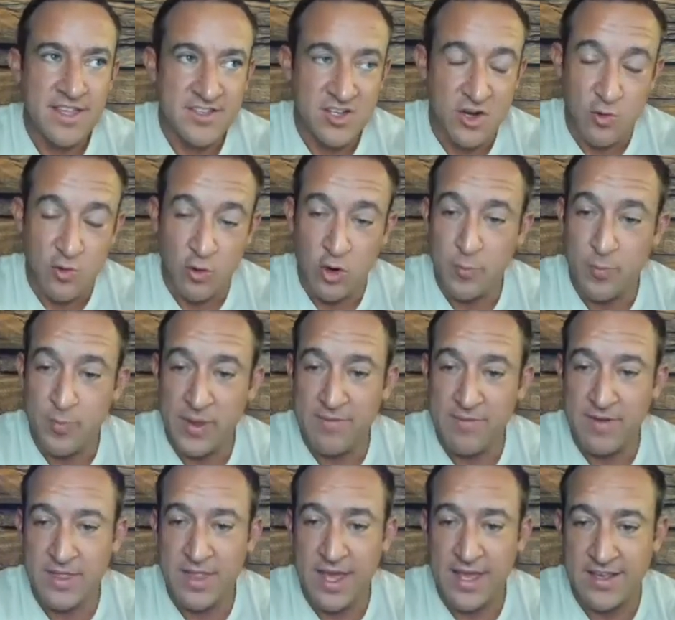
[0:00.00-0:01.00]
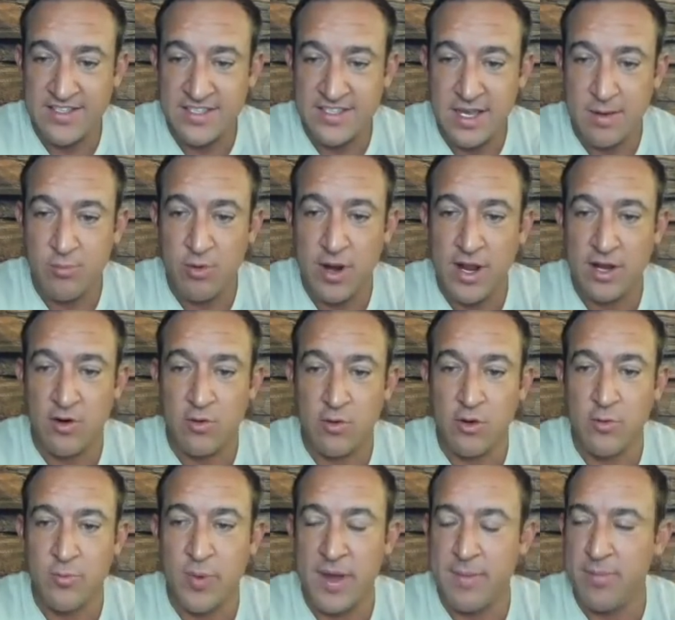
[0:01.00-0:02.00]
group, even like a subreddit
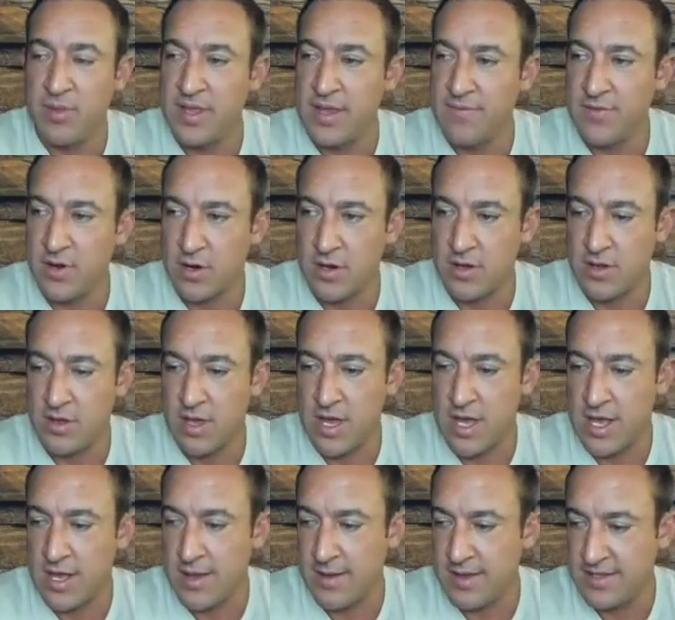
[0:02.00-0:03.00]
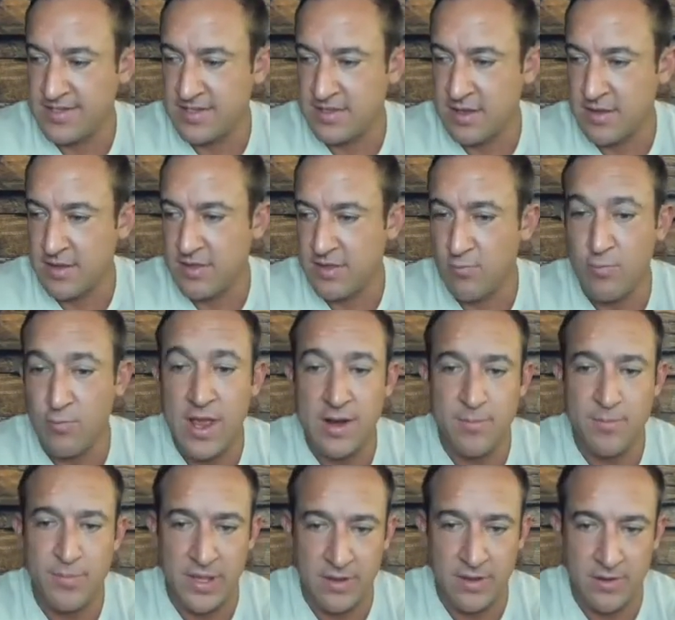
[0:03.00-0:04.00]
group. I believe it's the
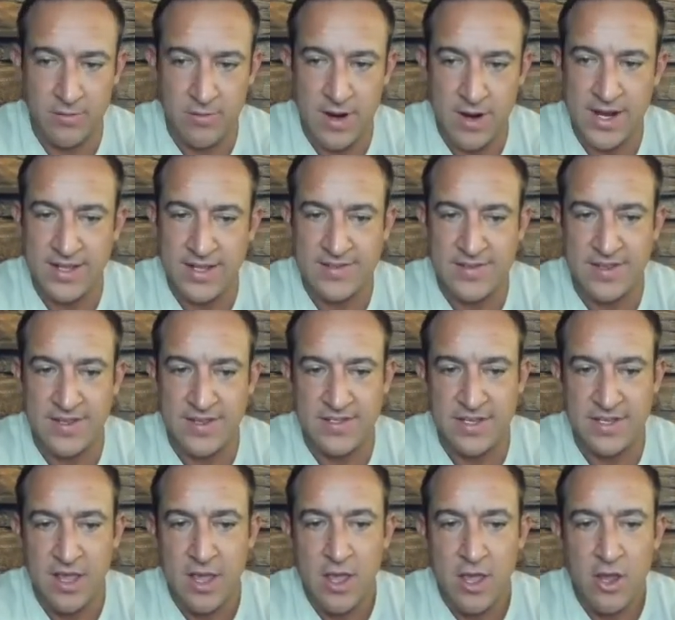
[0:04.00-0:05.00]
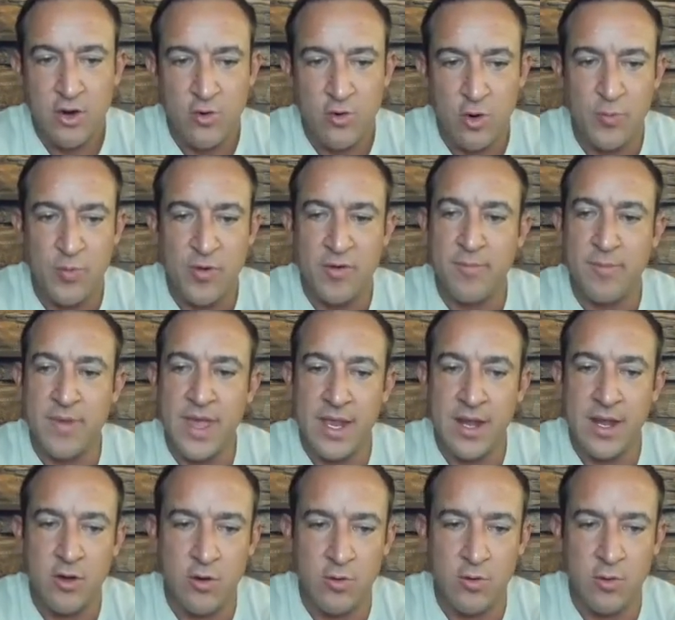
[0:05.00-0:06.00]
red pill, right? It's this group of
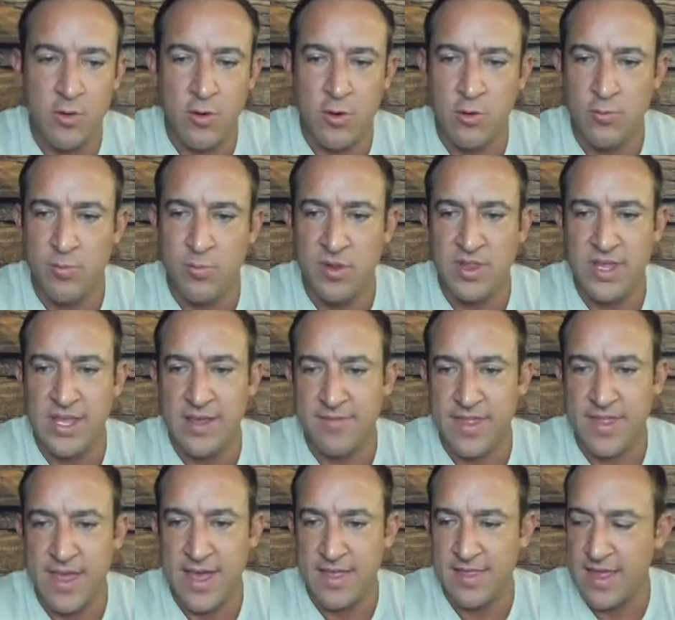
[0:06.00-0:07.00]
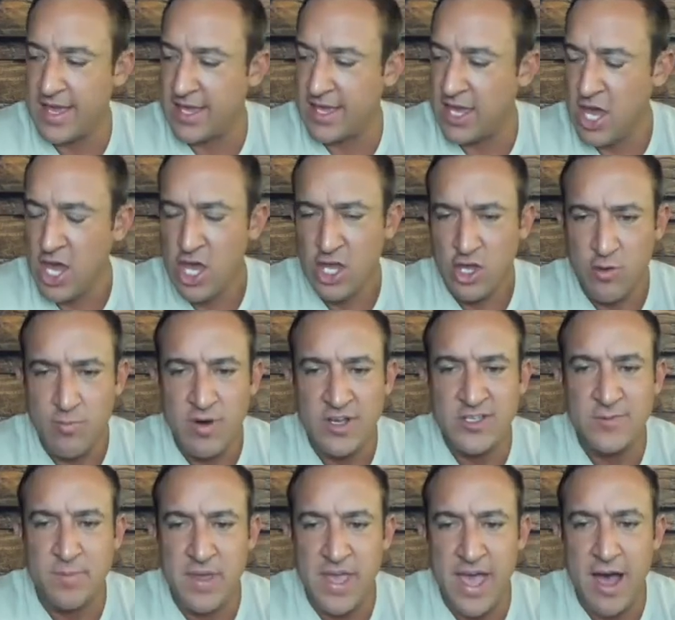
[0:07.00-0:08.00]
men who believe that like you
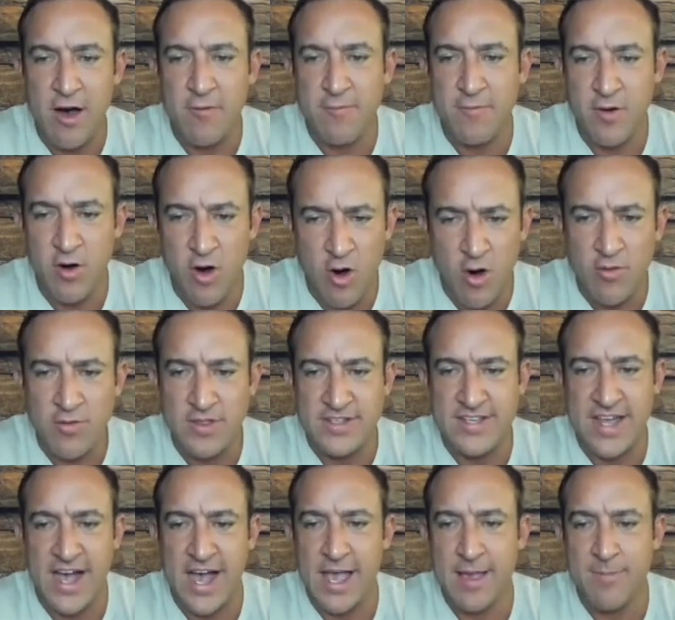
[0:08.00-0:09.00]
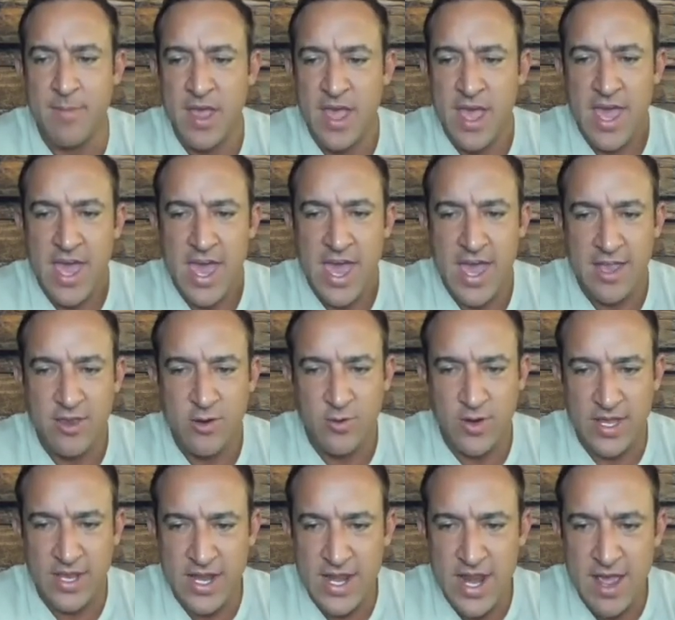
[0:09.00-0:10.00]
must be alpha all the time and you
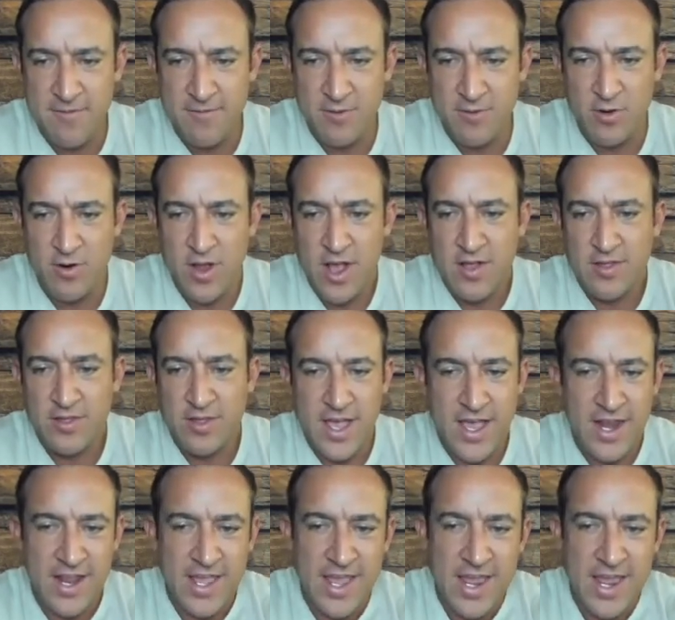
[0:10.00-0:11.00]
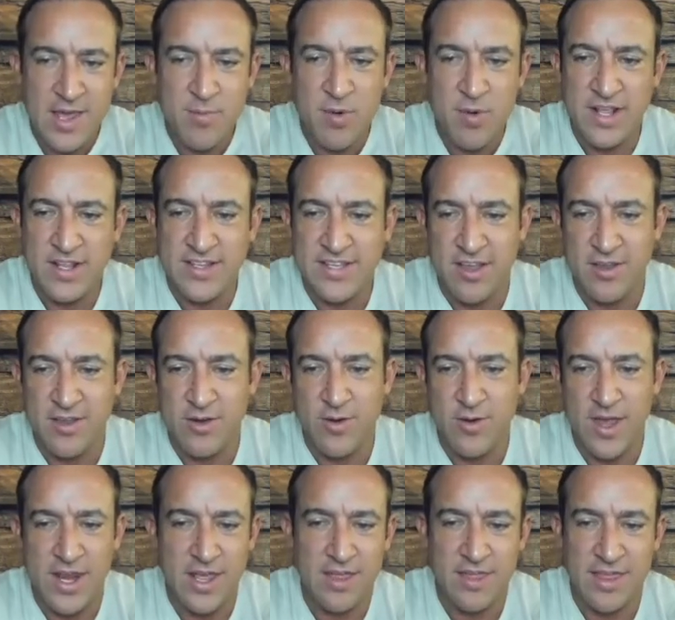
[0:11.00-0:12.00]
can never let anybody tell you
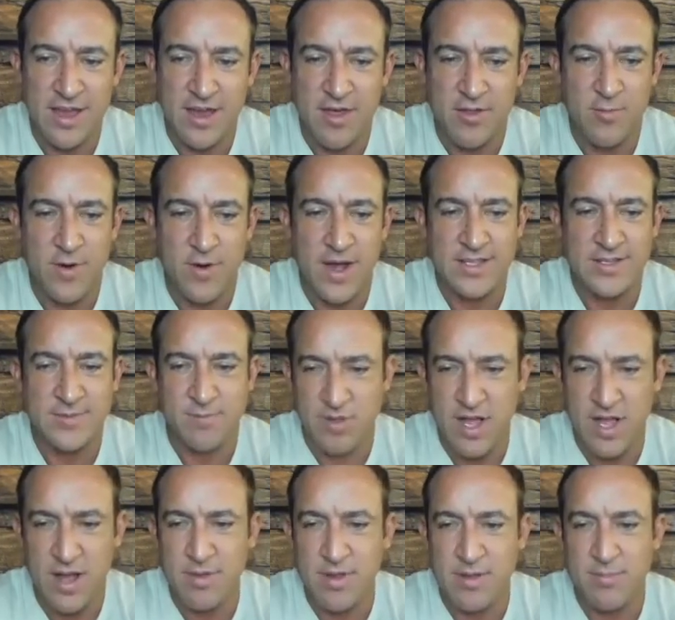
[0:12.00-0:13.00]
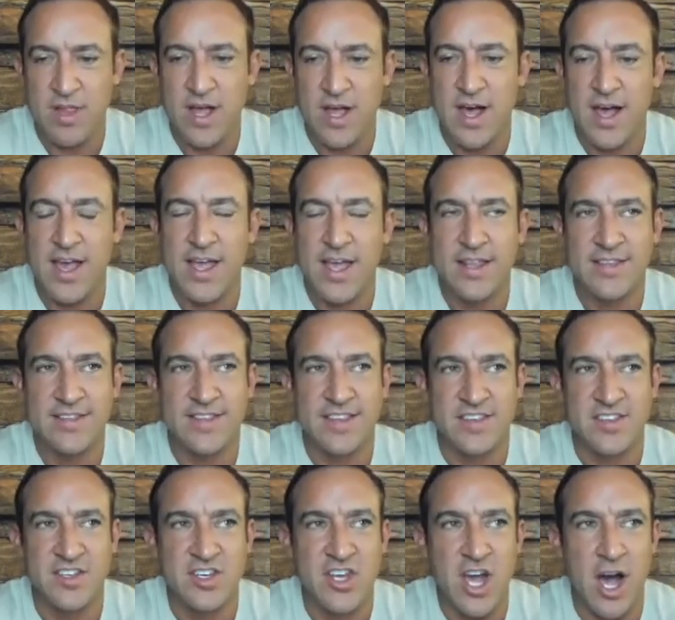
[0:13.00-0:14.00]
anything otherwise, blah, blah, blah. And it's
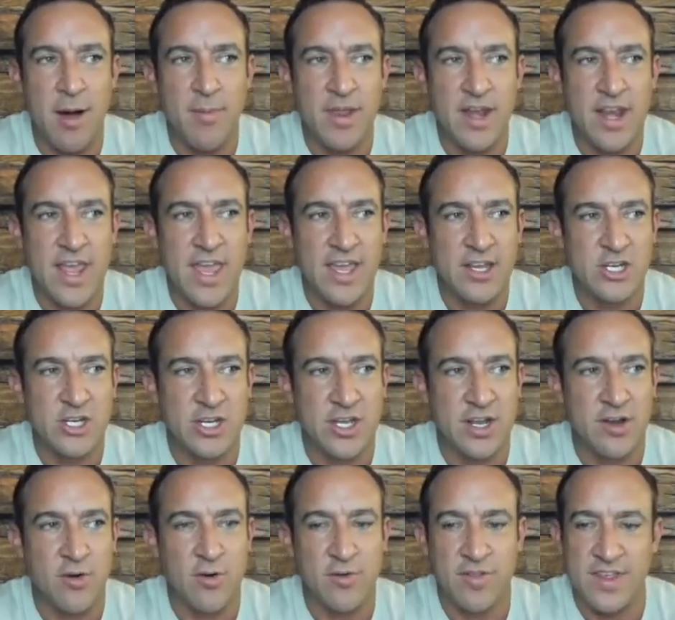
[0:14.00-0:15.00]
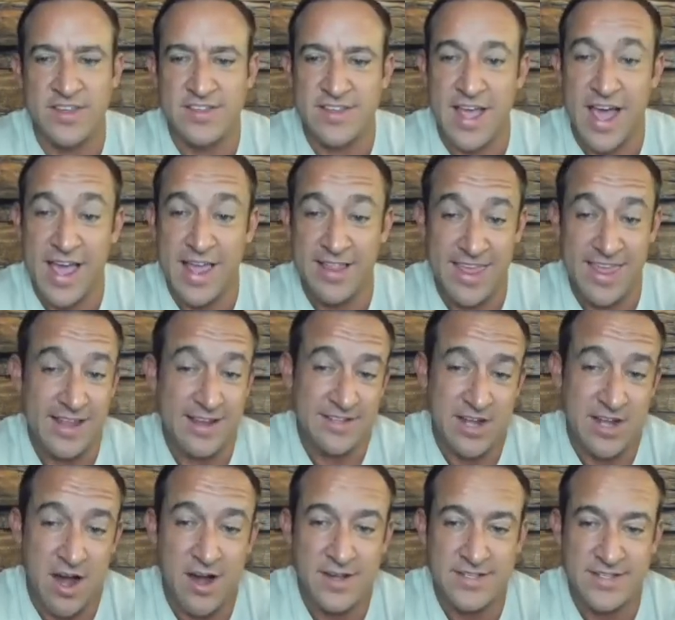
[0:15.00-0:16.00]
this domination, or this, I think,
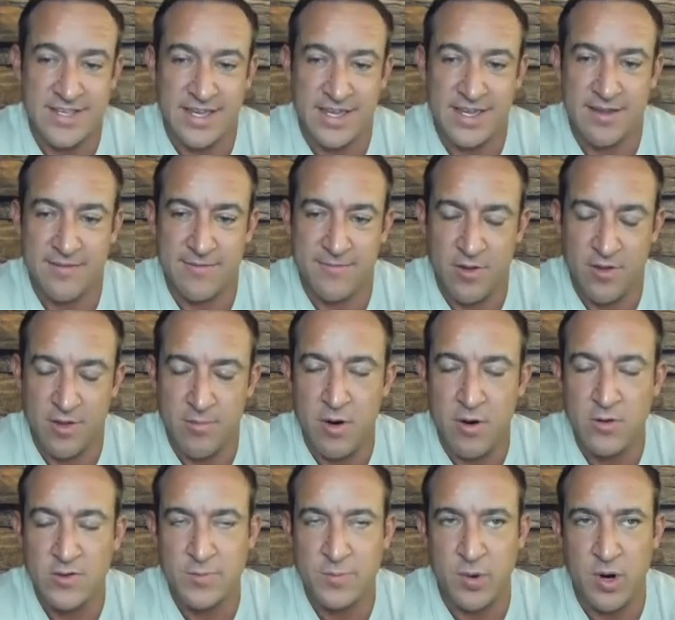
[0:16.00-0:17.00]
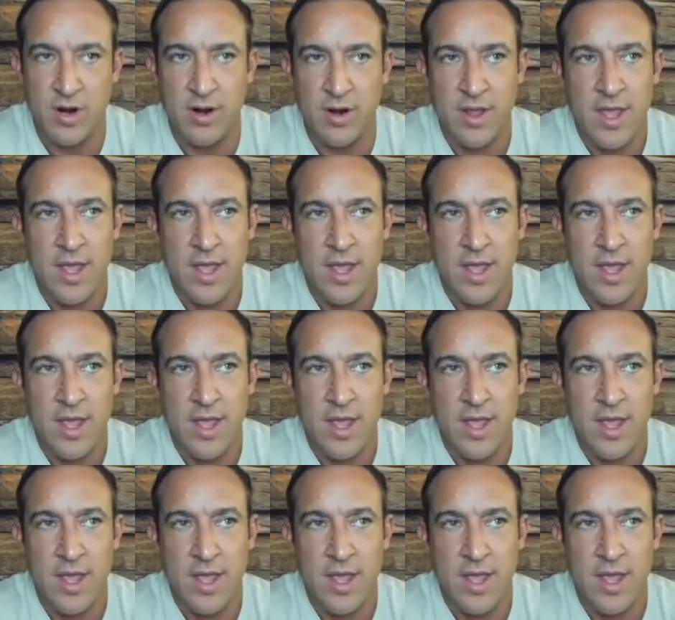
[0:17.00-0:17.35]
toxic for the most part,